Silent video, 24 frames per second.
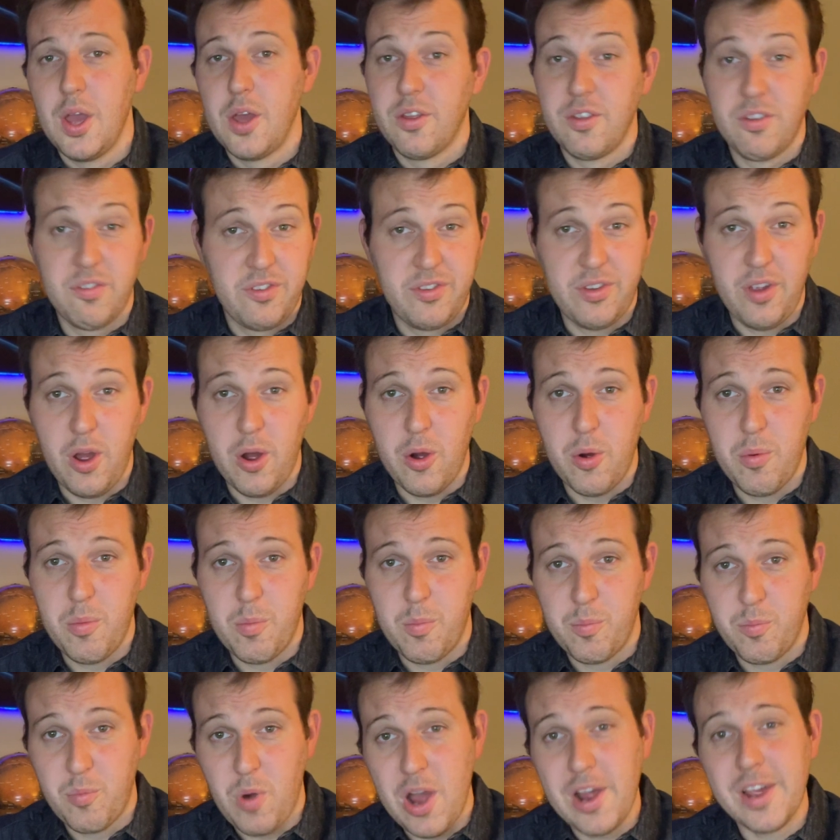So,
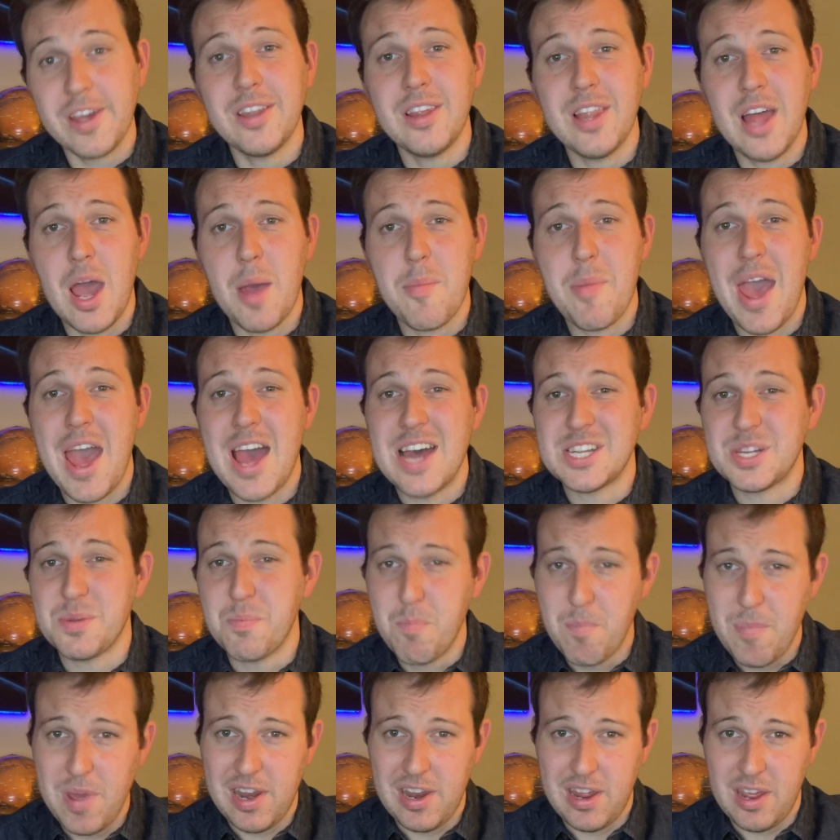Rocket Lab has
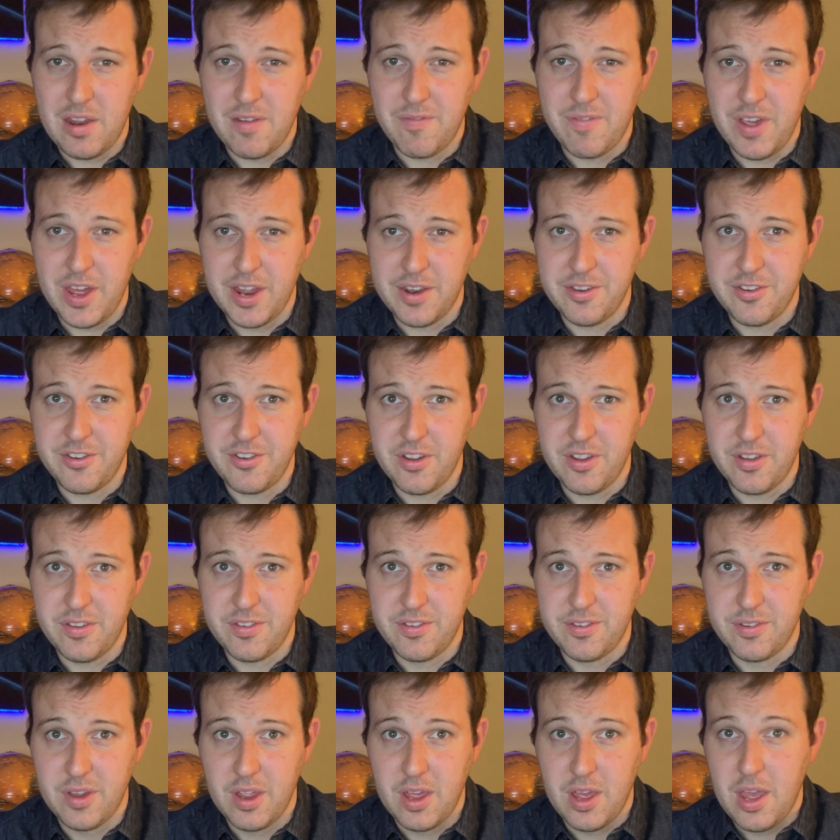many
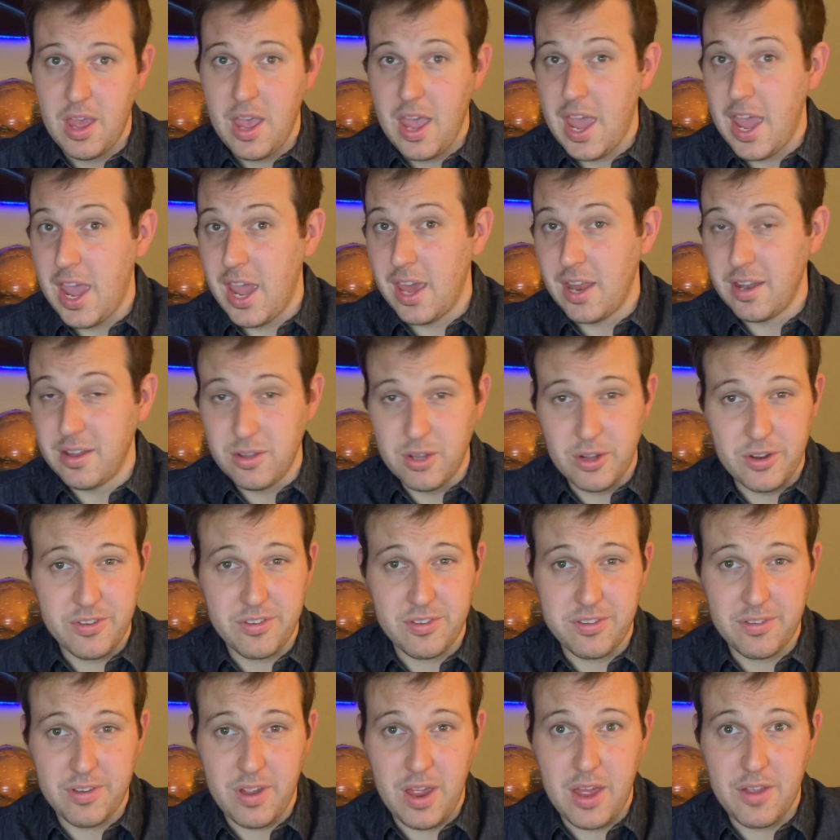advantages and
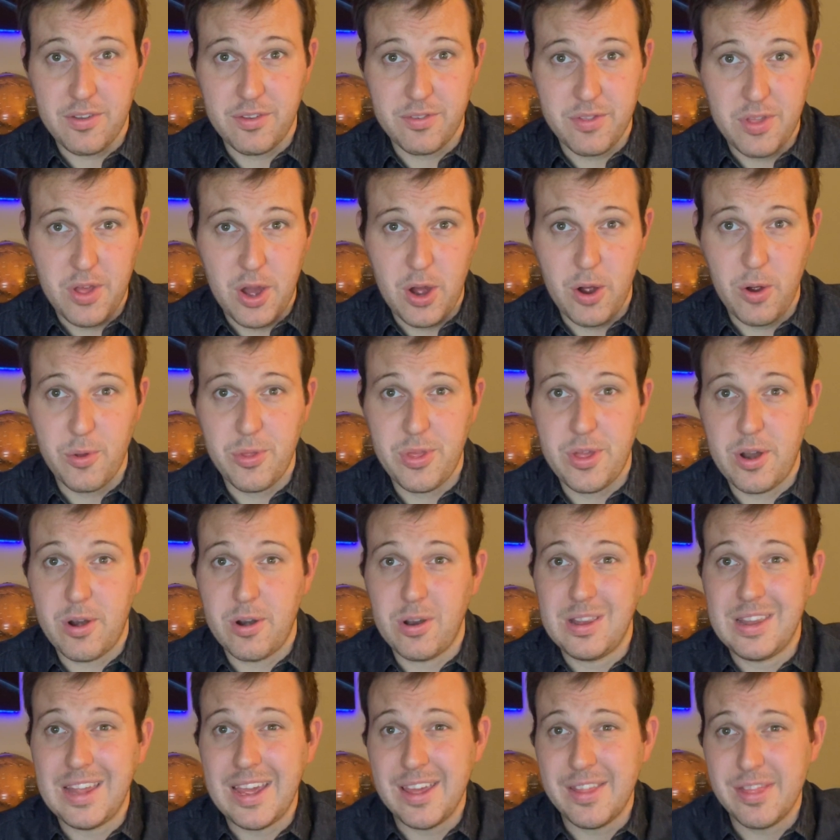looks as though they're
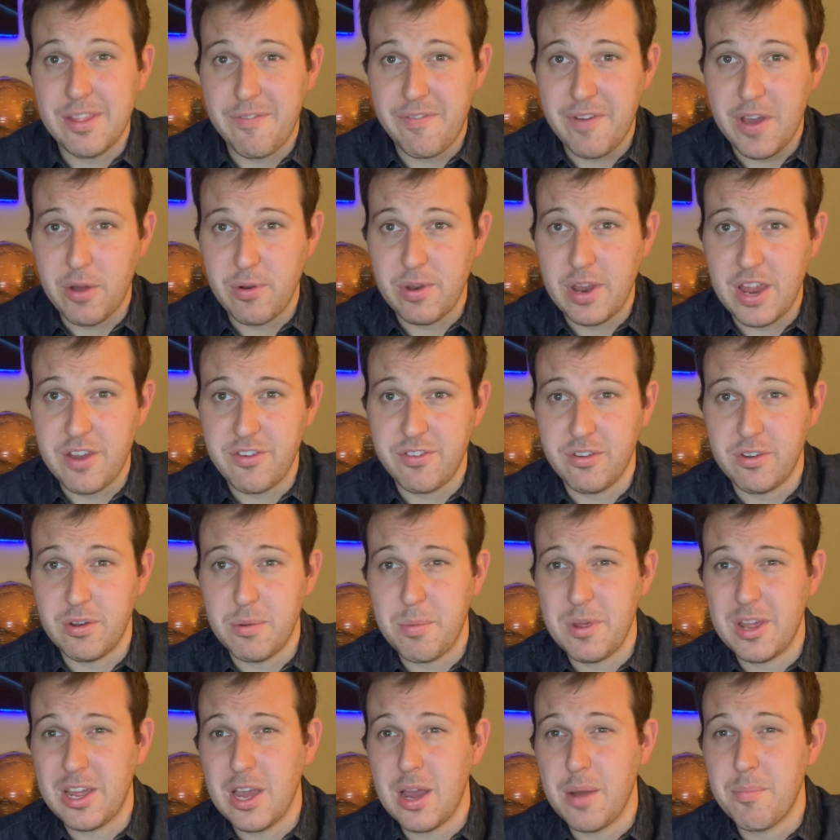laying the foundation to
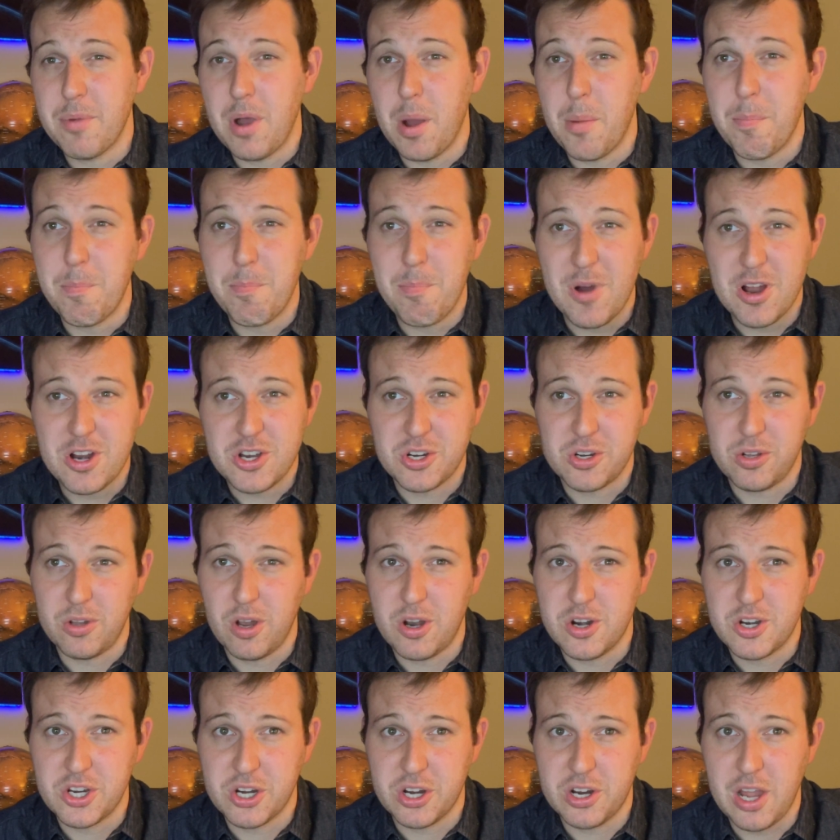become a much
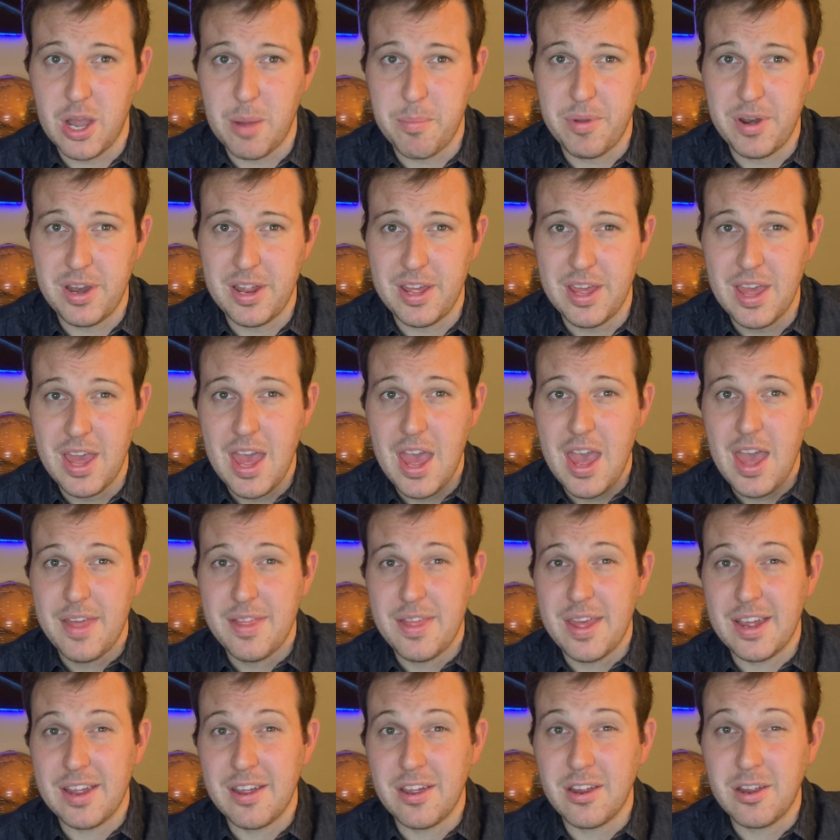larger company
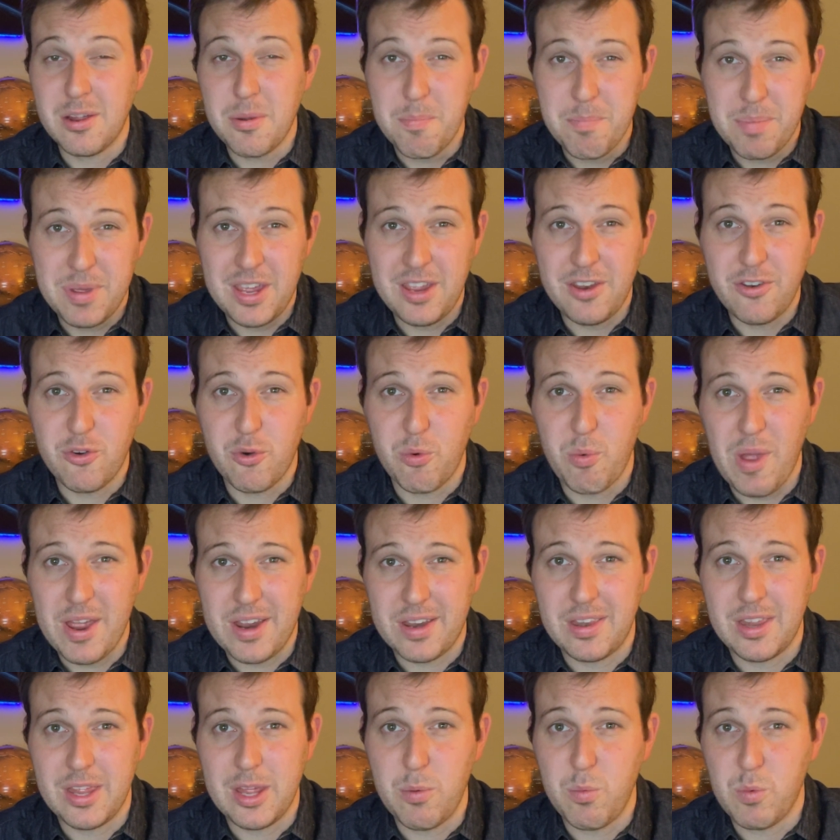that could compete
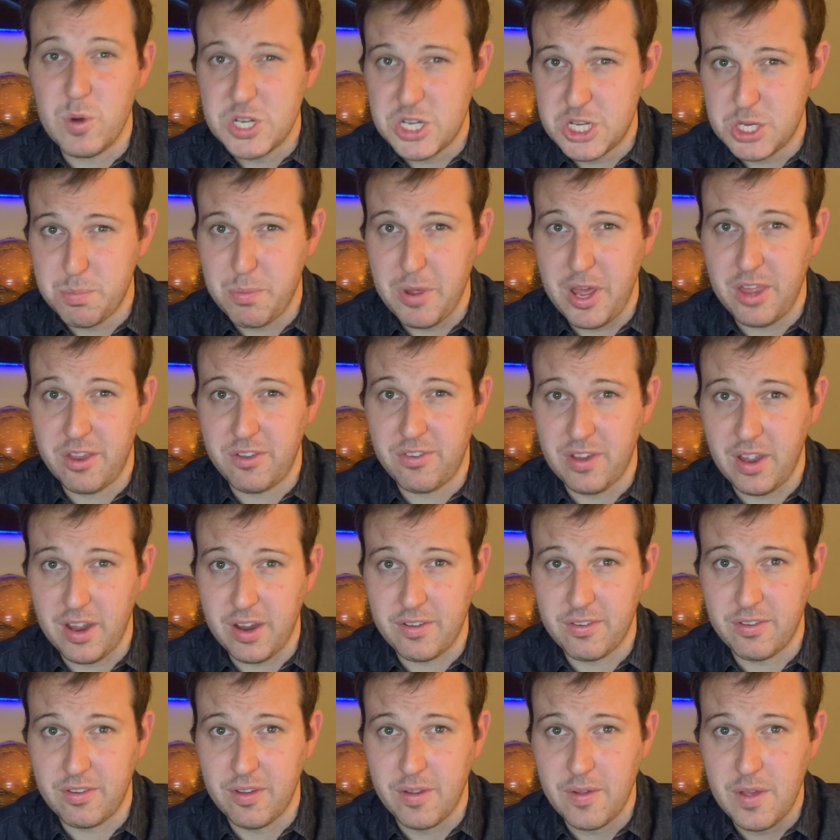directly with
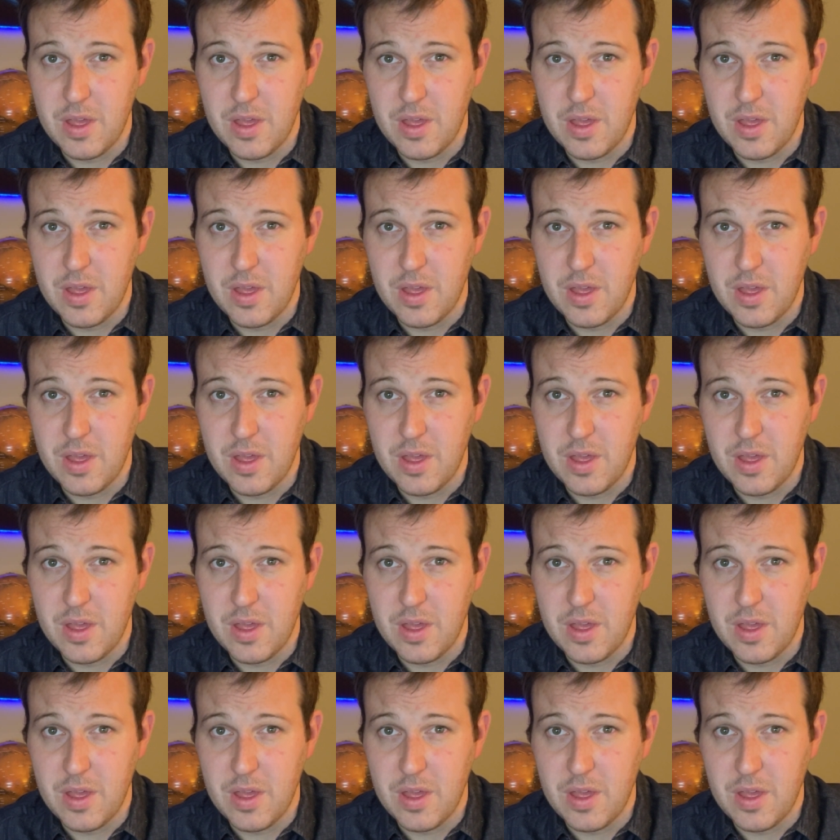SpaceX.